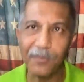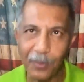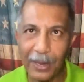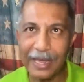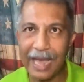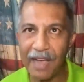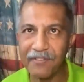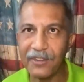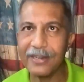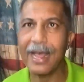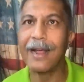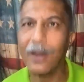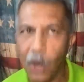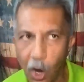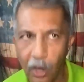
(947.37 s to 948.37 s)
Week after
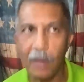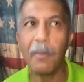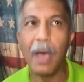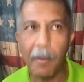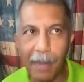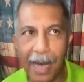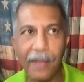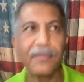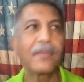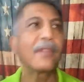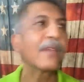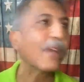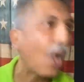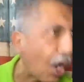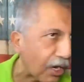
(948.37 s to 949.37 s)
that, call them about
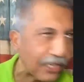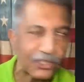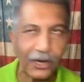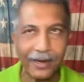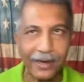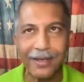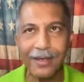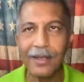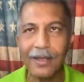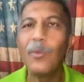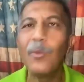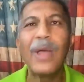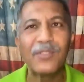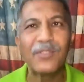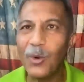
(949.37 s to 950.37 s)
collagen.
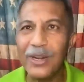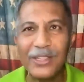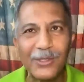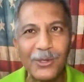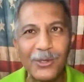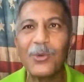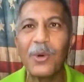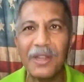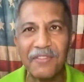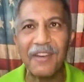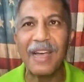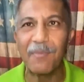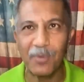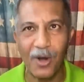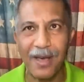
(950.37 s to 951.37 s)
We have 22,
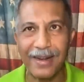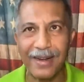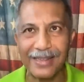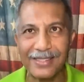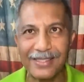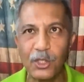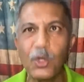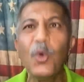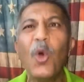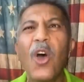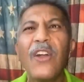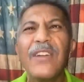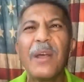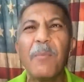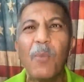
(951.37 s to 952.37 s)
25 products,
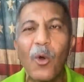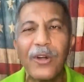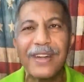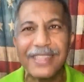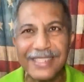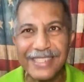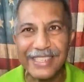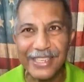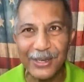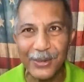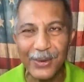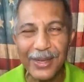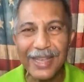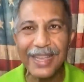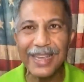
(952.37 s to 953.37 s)
200 more in the
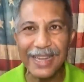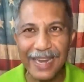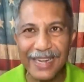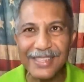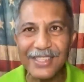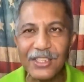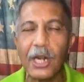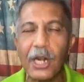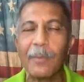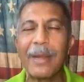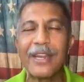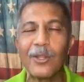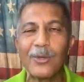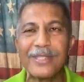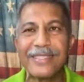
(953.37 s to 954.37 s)
SKU. Ladies and
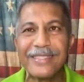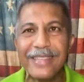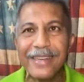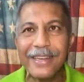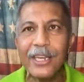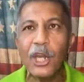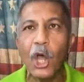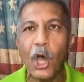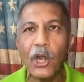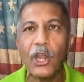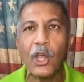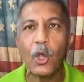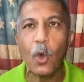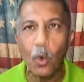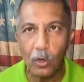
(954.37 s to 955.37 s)
gentlemen, you're sitting on
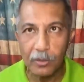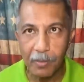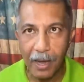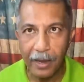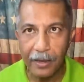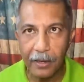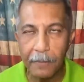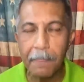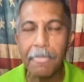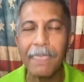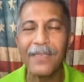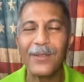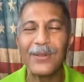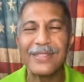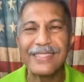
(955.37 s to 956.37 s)
a gold mine.
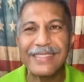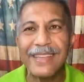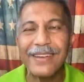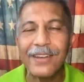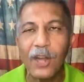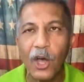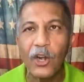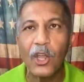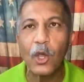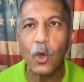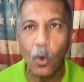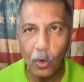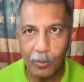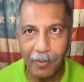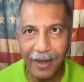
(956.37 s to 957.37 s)
You're sitting on a
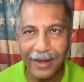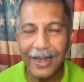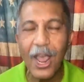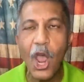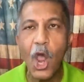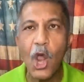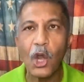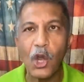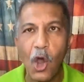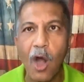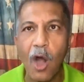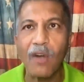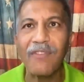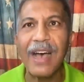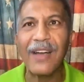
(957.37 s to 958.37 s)
gold mine.
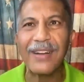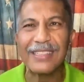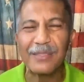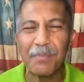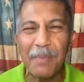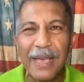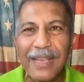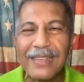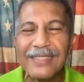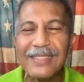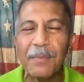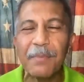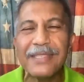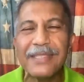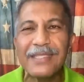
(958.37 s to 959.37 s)
Carve out as big
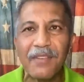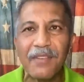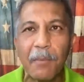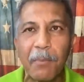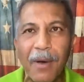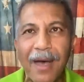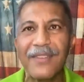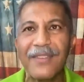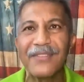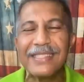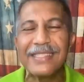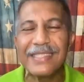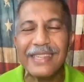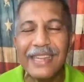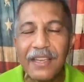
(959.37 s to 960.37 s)
as a piece of the pie of
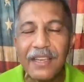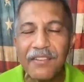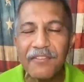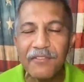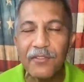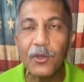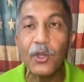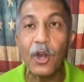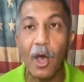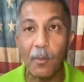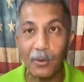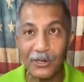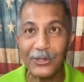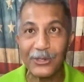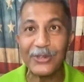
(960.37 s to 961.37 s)
this good
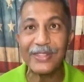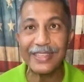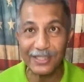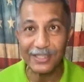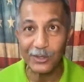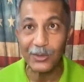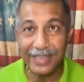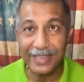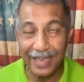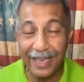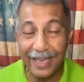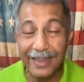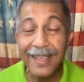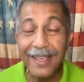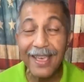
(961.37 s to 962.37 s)
opportunity as you
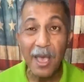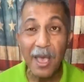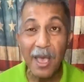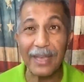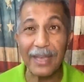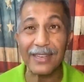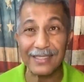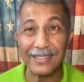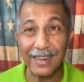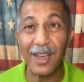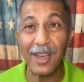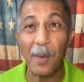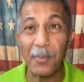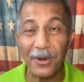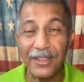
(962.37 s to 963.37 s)
can, because in a
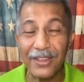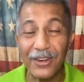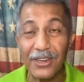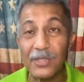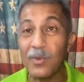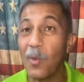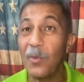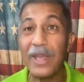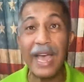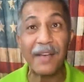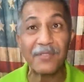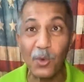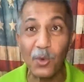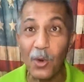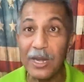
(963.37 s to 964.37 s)
couple of years, when we
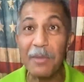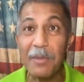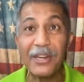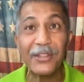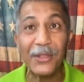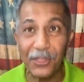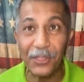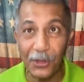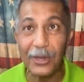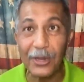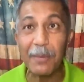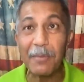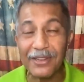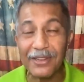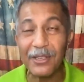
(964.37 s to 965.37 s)
have 20 million,
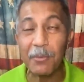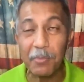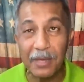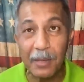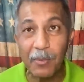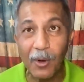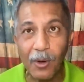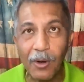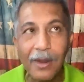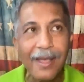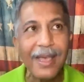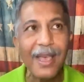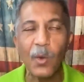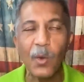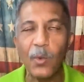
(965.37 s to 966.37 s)
30 million people,
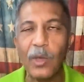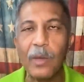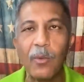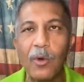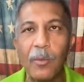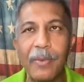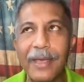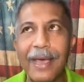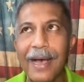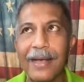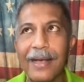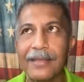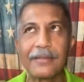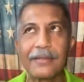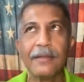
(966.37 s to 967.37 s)
we will be
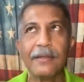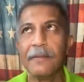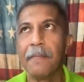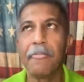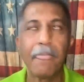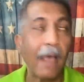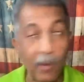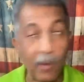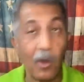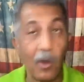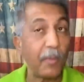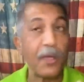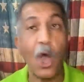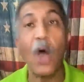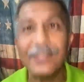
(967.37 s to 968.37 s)
as I mean,
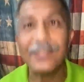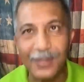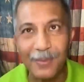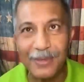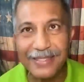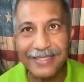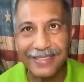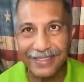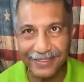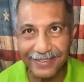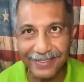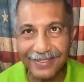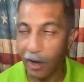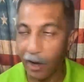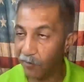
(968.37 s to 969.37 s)
mean—we'll be awesome
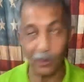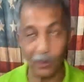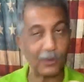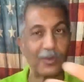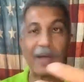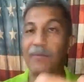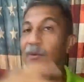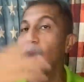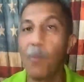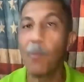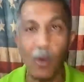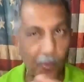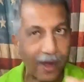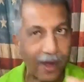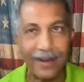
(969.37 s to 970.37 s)
still. Of course, we have a
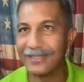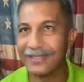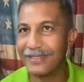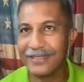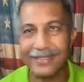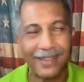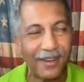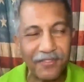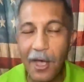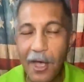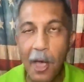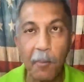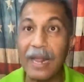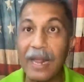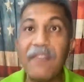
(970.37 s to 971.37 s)
lot more products and stuff,
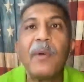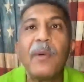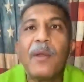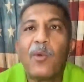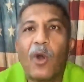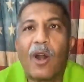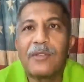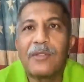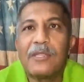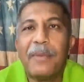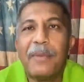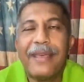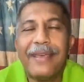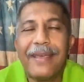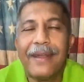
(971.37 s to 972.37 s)
but everybody will always
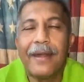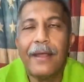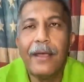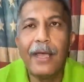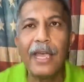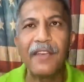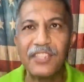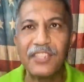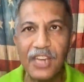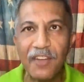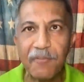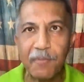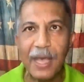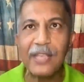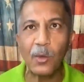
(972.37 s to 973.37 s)
be in. If
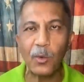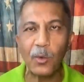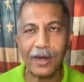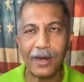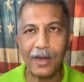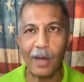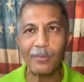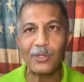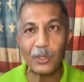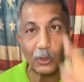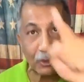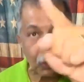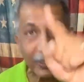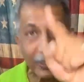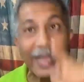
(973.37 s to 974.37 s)
Jeff Bezos would have come to
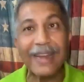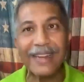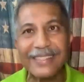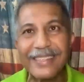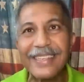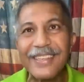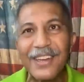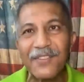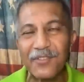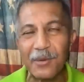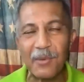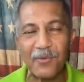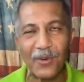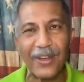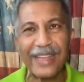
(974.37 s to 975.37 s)
you today, listen
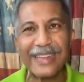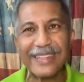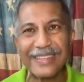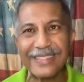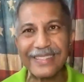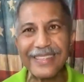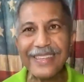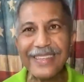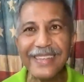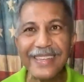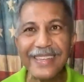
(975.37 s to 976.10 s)
carefully before I end this.